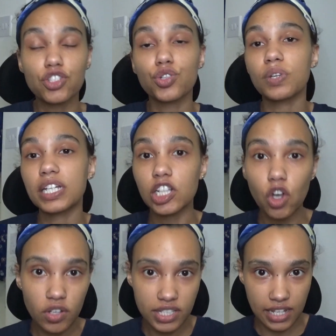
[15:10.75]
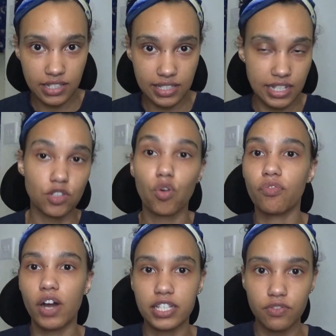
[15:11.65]
to really long sentences, or
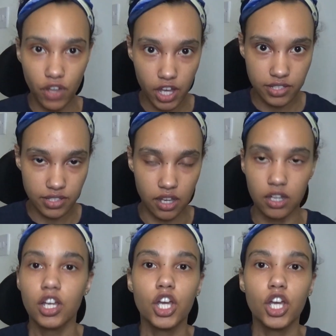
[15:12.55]
vice versa?